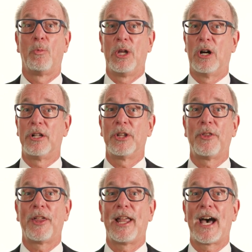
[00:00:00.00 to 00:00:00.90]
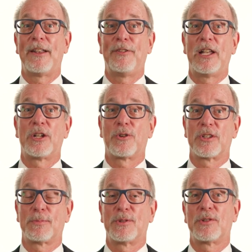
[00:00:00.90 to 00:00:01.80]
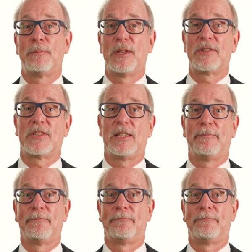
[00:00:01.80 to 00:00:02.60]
We all know that Advent and Christmas are busy.